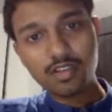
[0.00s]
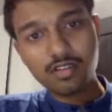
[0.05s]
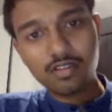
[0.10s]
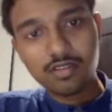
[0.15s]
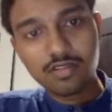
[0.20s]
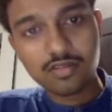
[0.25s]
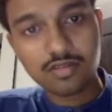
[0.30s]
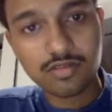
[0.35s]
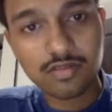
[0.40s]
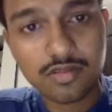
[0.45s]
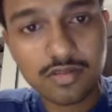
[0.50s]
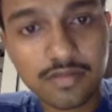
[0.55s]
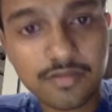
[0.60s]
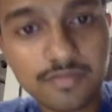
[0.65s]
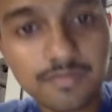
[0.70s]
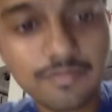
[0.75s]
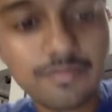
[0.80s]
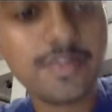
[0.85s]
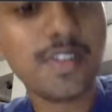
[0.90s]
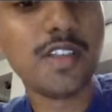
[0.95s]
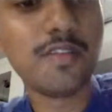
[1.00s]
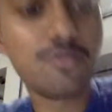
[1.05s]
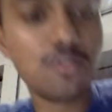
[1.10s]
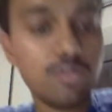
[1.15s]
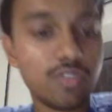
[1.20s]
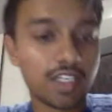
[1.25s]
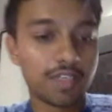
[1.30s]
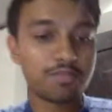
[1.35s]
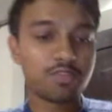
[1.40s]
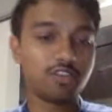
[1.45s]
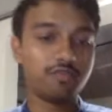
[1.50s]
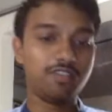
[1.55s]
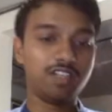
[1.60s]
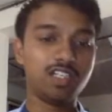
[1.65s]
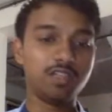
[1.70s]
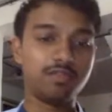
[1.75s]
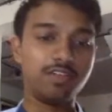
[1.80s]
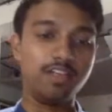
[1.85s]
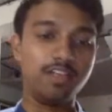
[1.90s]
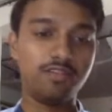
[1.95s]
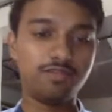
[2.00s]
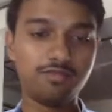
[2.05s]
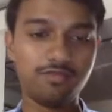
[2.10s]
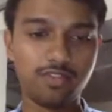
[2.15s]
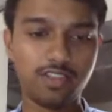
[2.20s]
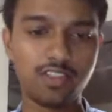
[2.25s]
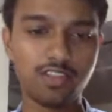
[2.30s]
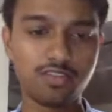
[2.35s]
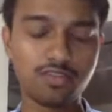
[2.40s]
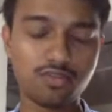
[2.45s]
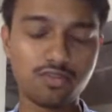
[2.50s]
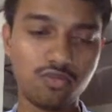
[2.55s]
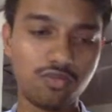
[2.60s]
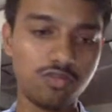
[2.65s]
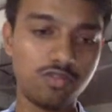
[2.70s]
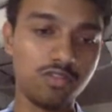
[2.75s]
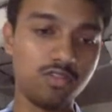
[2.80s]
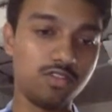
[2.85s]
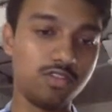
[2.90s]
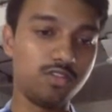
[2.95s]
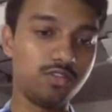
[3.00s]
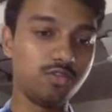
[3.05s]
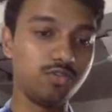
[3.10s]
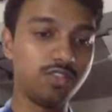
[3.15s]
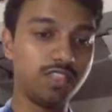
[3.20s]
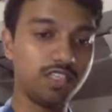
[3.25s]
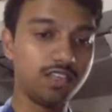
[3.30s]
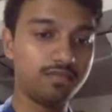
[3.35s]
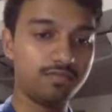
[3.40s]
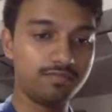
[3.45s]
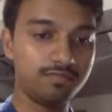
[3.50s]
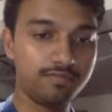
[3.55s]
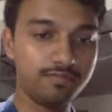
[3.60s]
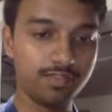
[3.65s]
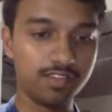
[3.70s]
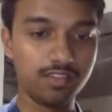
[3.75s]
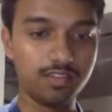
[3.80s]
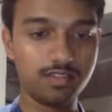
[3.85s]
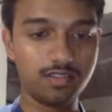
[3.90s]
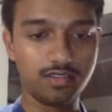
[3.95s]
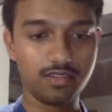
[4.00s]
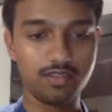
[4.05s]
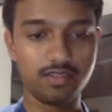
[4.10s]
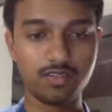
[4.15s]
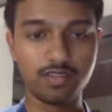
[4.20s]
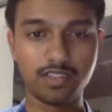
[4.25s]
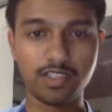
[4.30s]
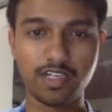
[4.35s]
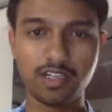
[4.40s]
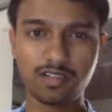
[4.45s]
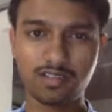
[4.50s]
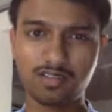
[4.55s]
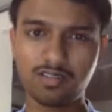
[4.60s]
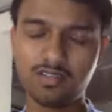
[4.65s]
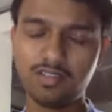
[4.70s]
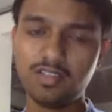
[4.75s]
So we have two types of eLab, right? One is new eLab with React.